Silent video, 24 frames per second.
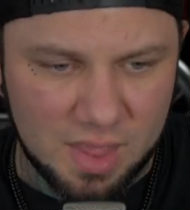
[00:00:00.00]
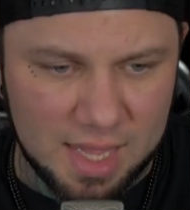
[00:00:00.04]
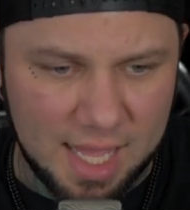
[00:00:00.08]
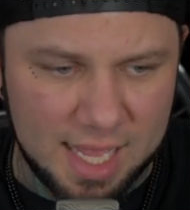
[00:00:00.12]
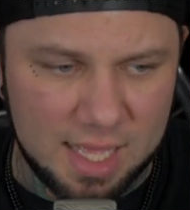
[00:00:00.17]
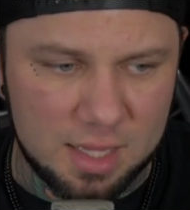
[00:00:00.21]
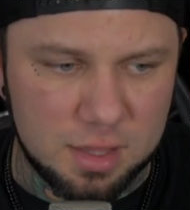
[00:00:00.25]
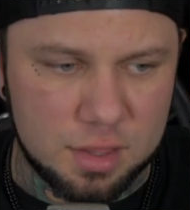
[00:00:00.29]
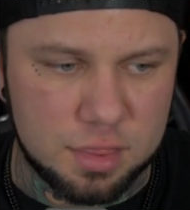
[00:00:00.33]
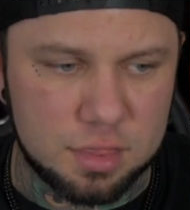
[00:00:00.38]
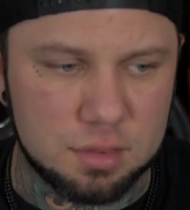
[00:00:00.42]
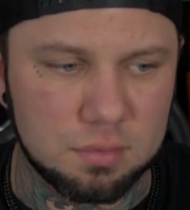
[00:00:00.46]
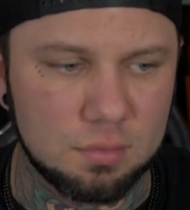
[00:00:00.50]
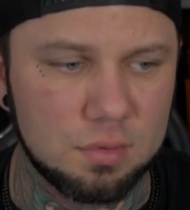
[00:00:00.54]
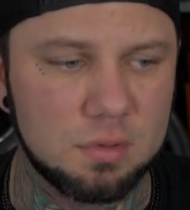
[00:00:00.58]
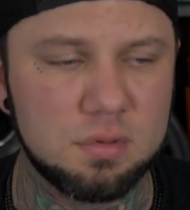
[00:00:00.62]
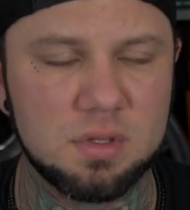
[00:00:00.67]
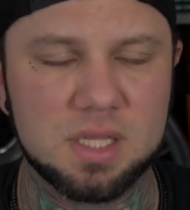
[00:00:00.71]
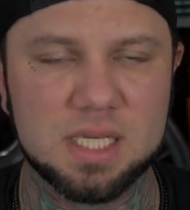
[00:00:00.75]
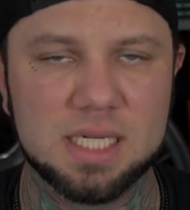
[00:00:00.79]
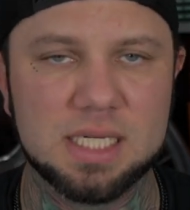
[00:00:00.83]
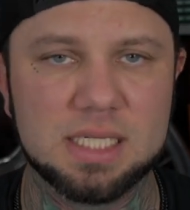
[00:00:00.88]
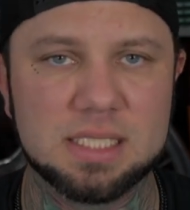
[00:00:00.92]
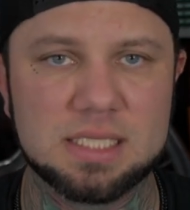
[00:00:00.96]
And through
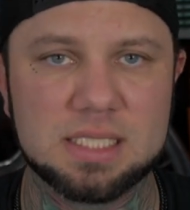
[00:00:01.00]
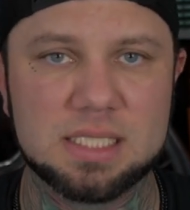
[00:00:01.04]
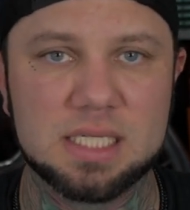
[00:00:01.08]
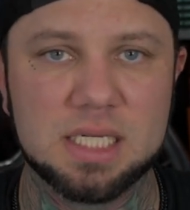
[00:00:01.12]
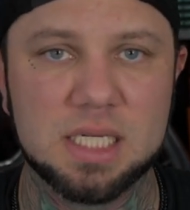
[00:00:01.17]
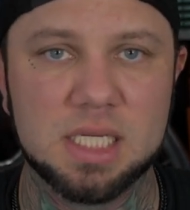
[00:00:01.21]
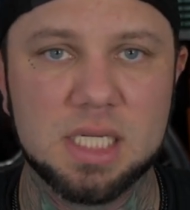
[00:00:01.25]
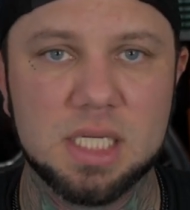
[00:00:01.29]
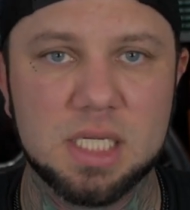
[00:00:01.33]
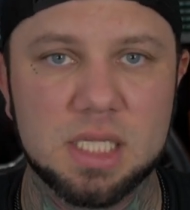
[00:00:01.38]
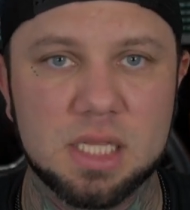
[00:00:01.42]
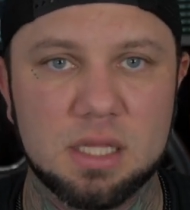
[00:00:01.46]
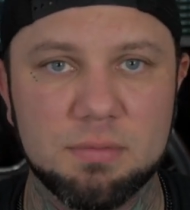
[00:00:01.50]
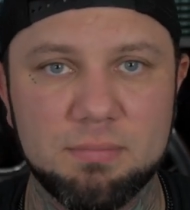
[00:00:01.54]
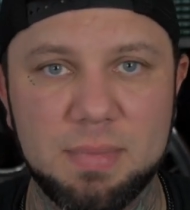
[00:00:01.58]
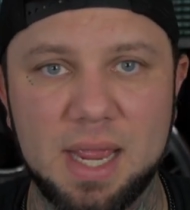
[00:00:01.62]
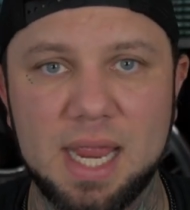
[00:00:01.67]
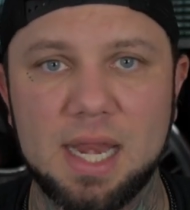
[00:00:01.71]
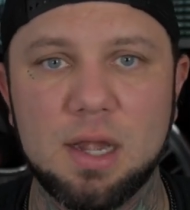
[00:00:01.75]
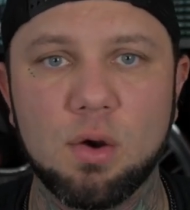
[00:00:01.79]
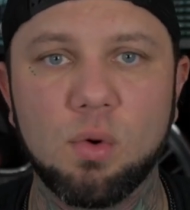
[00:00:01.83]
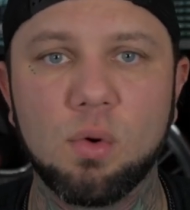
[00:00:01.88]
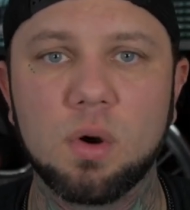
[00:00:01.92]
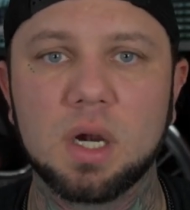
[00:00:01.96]
this, the
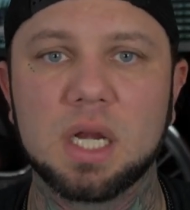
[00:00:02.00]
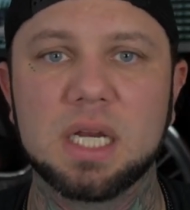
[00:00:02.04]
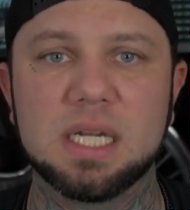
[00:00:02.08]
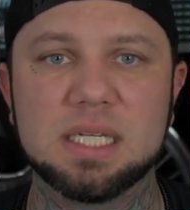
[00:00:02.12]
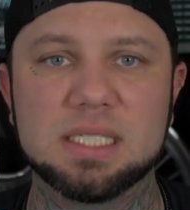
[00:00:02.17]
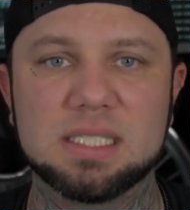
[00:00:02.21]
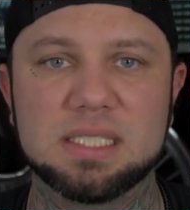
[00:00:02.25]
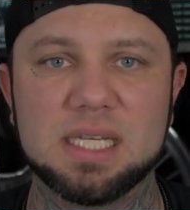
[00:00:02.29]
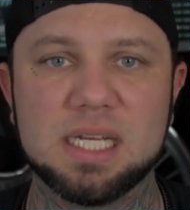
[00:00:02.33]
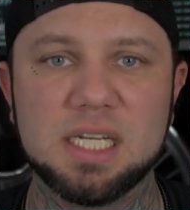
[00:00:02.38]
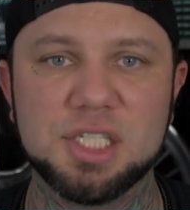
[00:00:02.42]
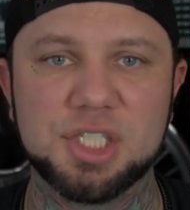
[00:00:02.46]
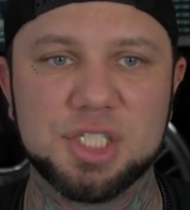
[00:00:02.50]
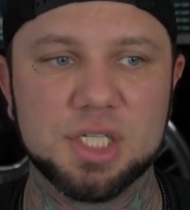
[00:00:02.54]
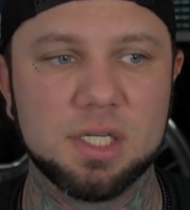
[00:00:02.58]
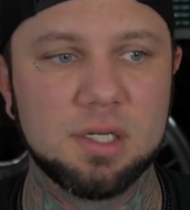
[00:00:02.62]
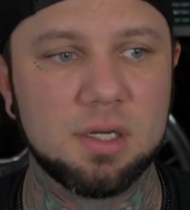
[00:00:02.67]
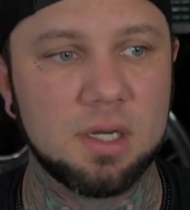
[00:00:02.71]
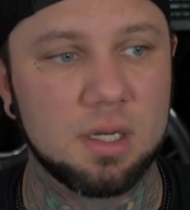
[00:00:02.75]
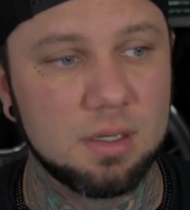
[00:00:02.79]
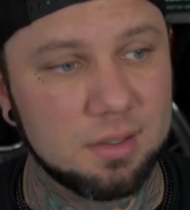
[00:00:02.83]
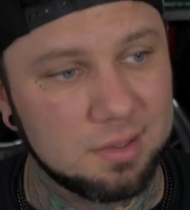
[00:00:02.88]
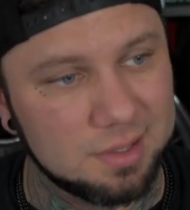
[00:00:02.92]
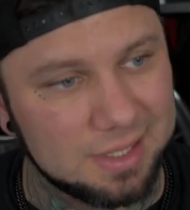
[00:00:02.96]
main
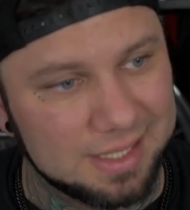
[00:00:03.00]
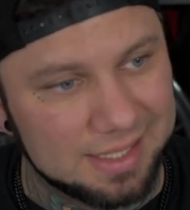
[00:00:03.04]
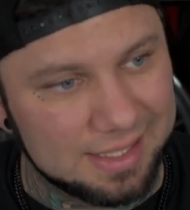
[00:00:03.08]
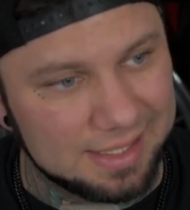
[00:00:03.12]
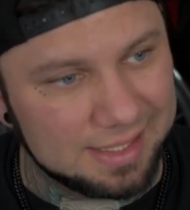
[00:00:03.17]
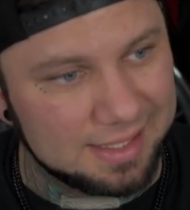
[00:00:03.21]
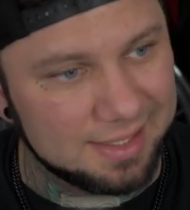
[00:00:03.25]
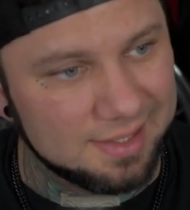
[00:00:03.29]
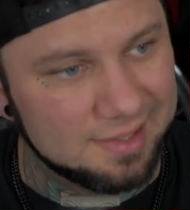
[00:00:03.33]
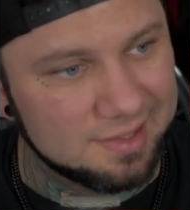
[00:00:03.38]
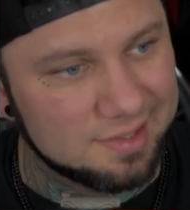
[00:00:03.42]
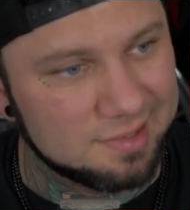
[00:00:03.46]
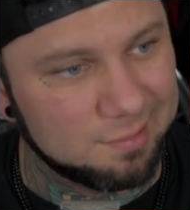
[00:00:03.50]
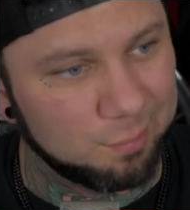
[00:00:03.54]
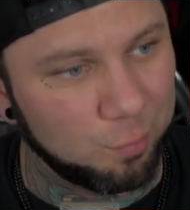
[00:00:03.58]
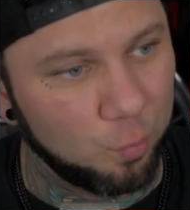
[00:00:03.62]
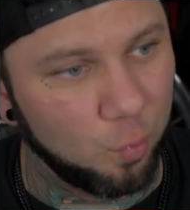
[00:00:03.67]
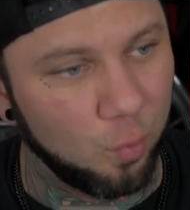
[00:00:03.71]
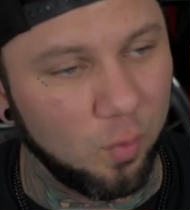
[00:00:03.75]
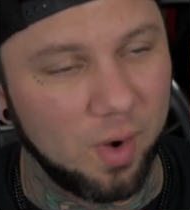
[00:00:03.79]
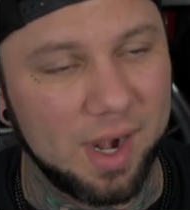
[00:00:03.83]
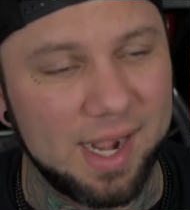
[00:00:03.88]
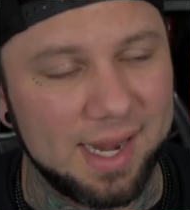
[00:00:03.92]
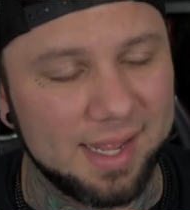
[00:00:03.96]
organization is
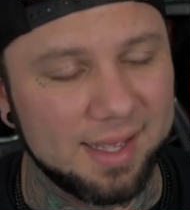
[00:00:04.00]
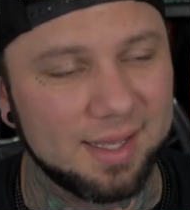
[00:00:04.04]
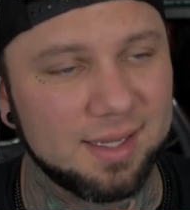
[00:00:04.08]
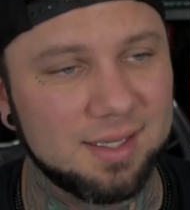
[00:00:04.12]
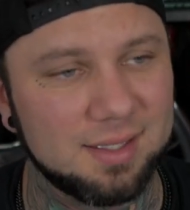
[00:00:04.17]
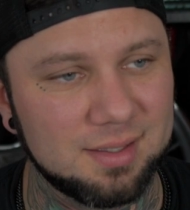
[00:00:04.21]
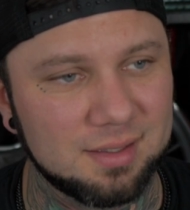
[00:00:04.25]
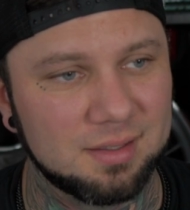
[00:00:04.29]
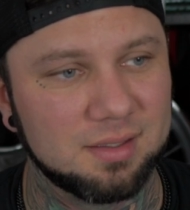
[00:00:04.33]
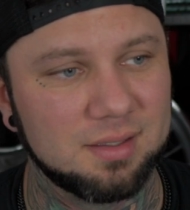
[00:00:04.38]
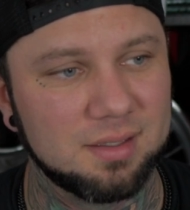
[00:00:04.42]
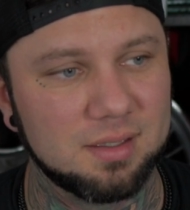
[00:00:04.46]
ran